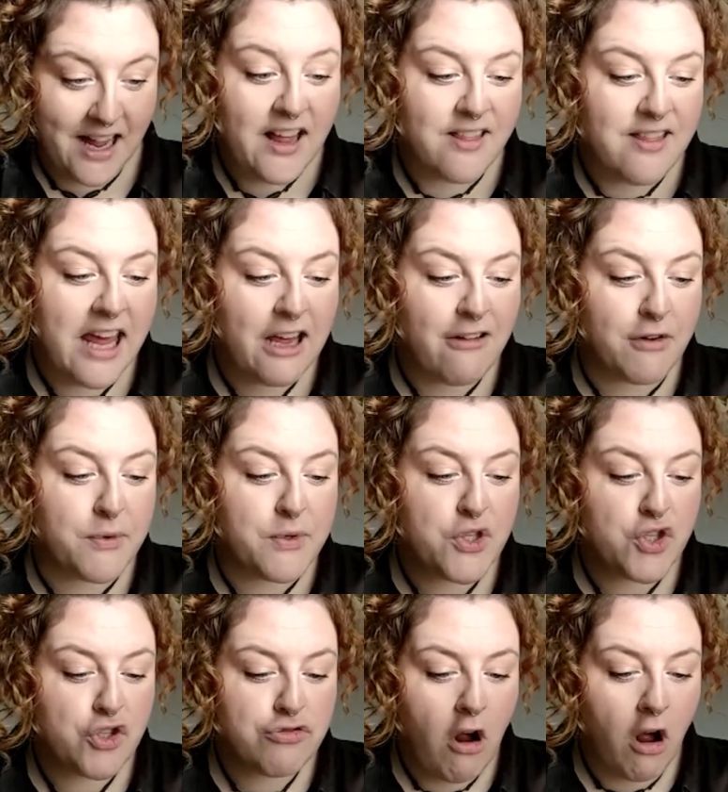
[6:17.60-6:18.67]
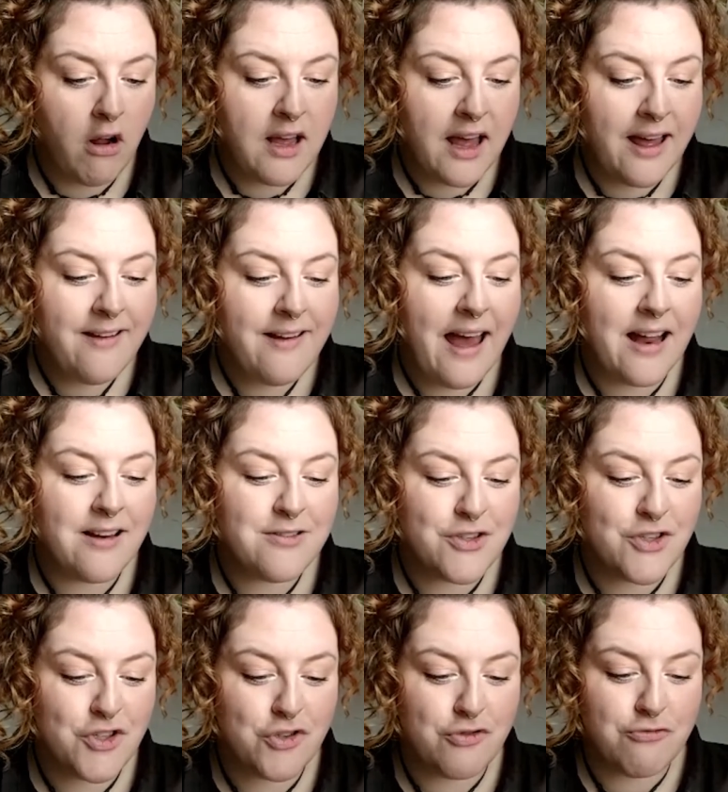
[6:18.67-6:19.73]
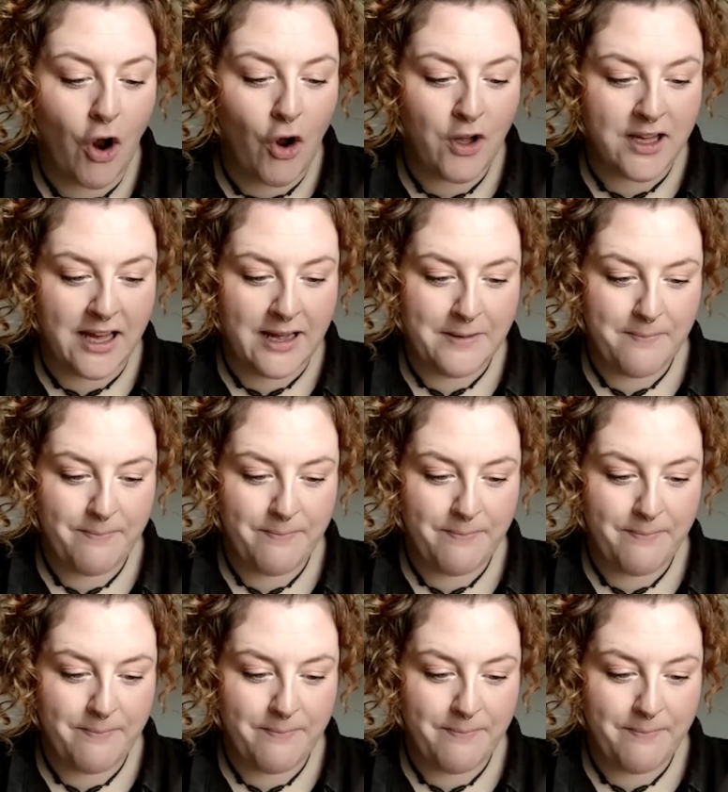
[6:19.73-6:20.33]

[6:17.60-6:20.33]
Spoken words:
They grew stronger and stronger.